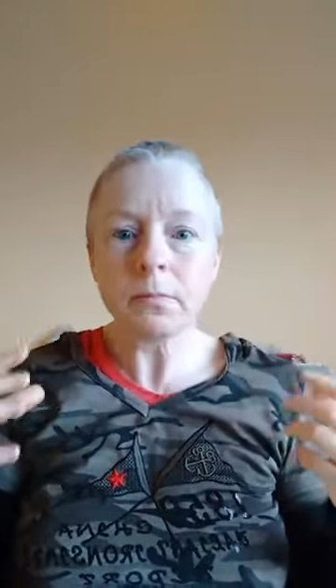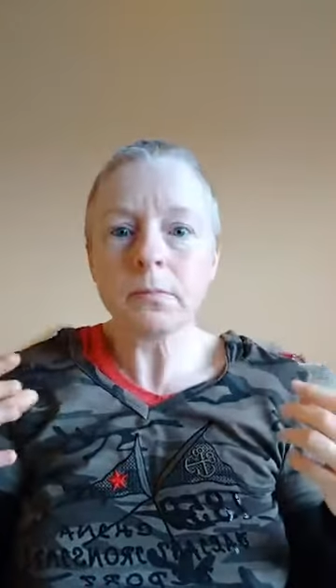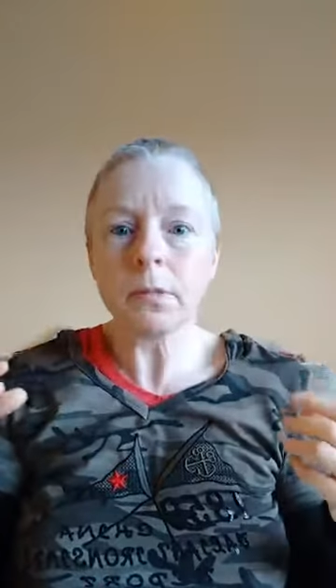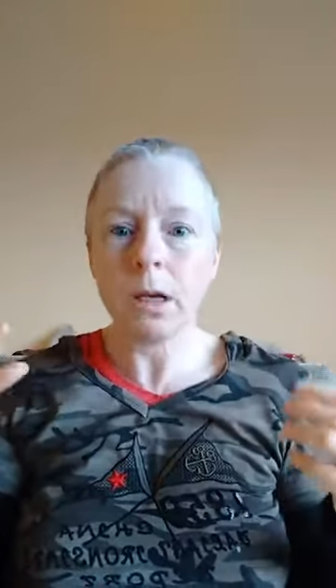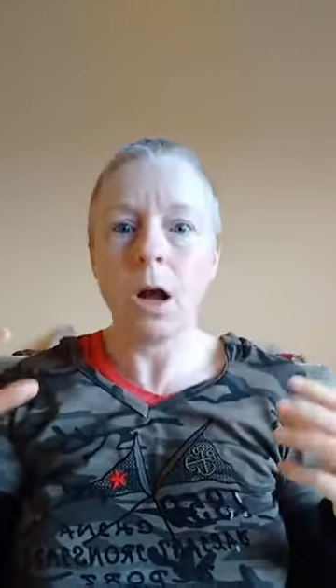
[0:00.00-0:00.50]

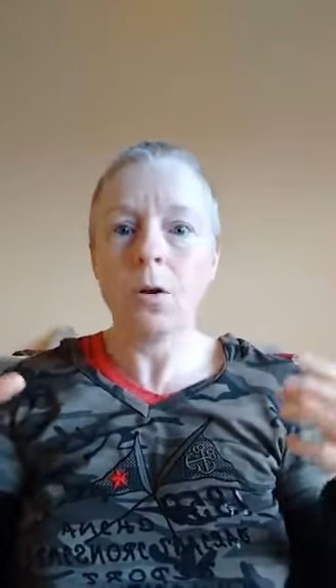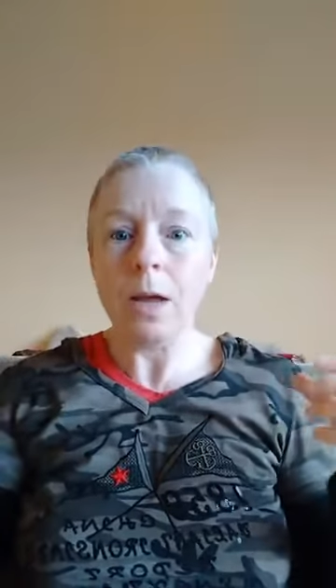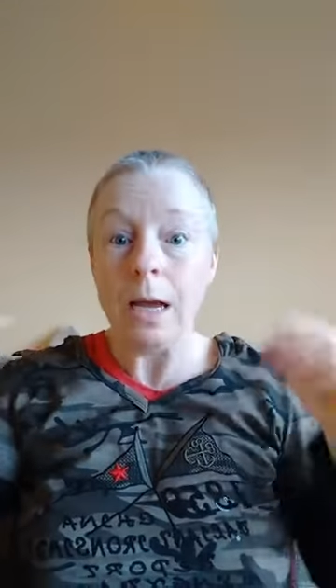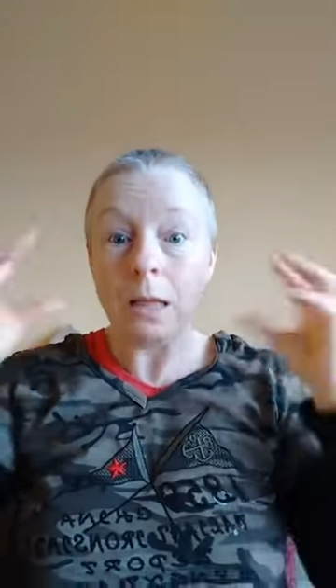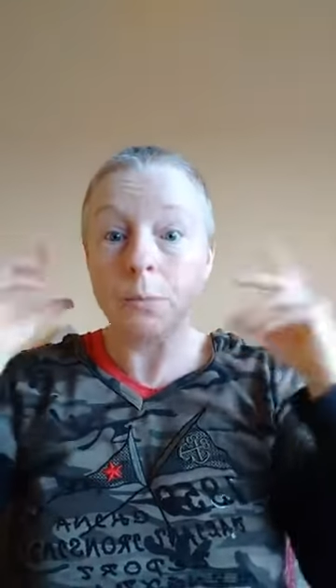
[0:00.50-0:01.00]
you know,
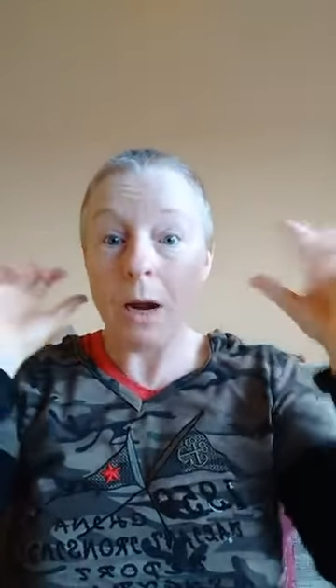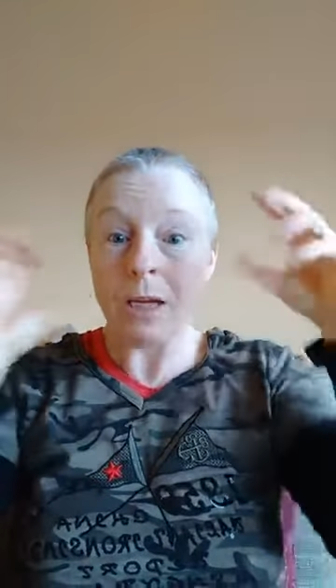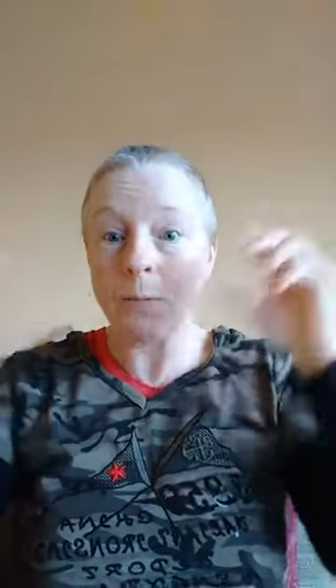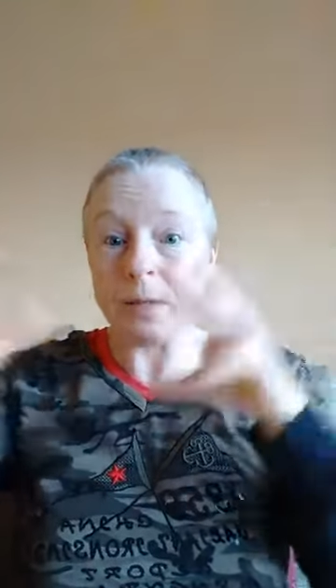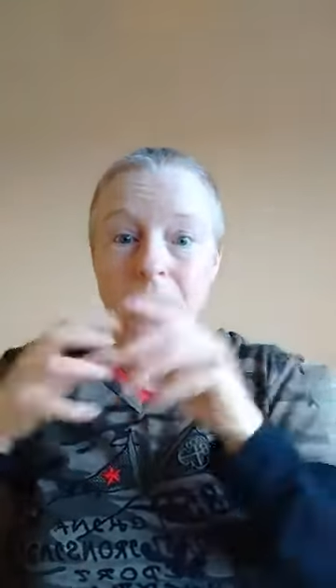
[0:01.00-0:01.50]
and the brain
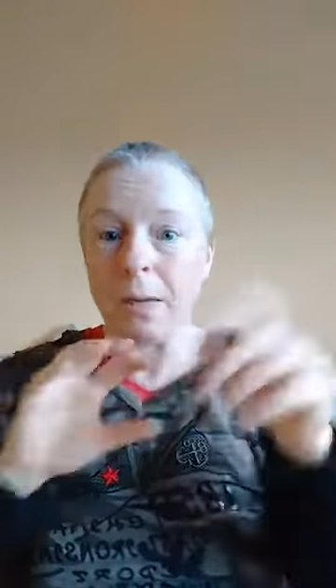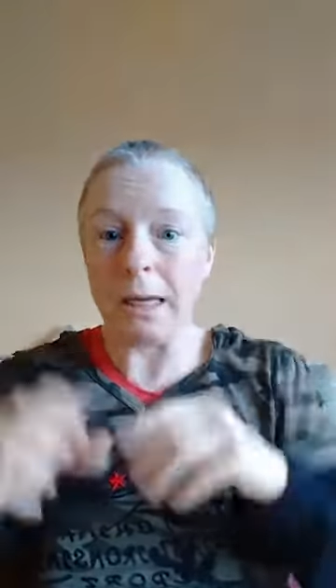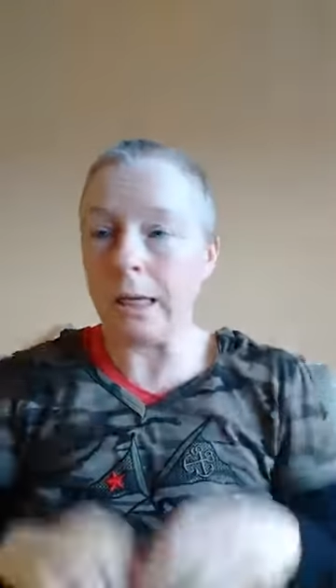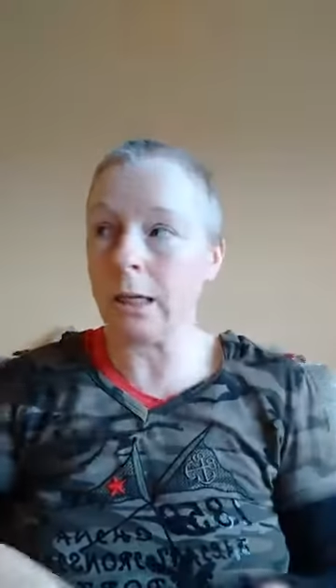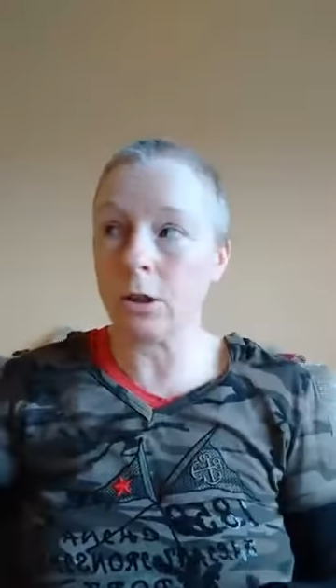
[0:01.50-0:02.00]
is busy
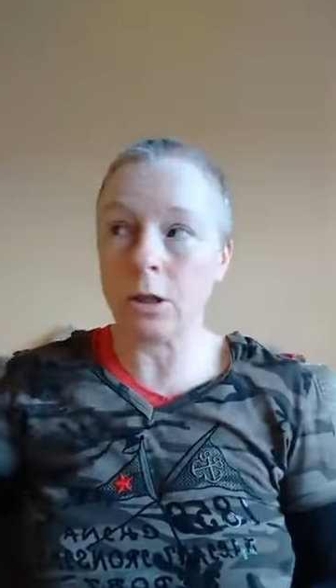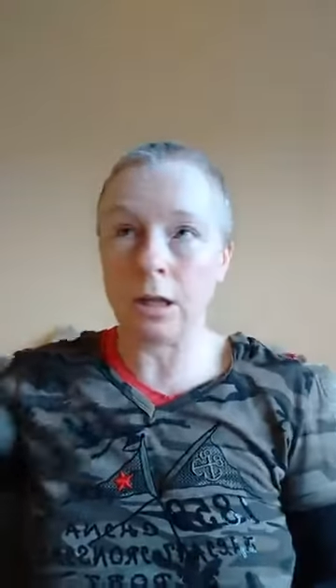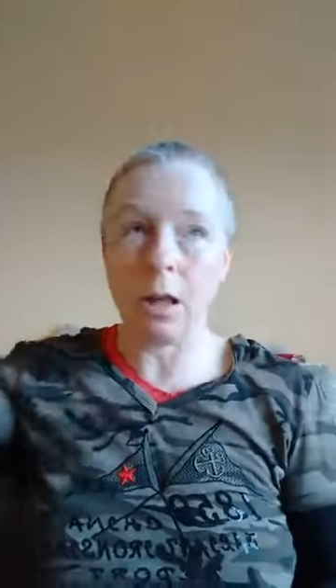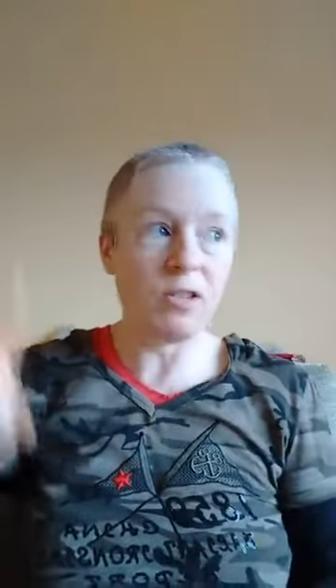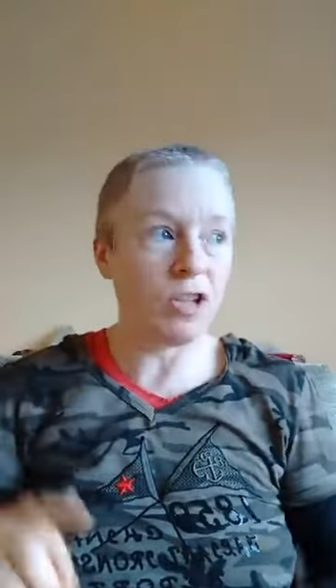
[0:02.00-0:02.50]
making connections, saying,
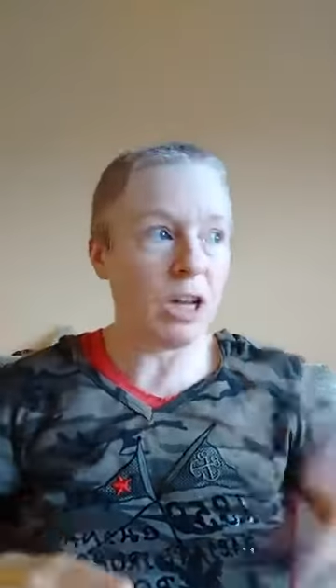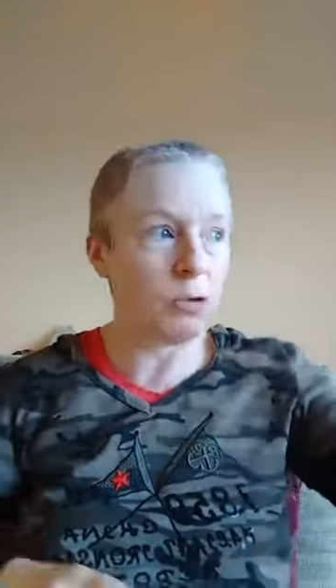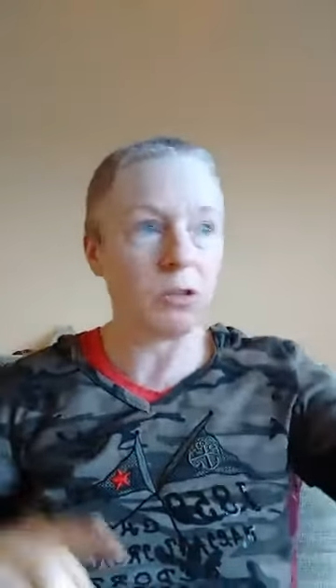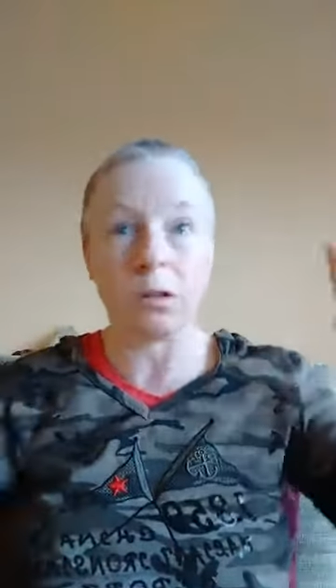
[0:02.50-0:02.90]
that's dangerous,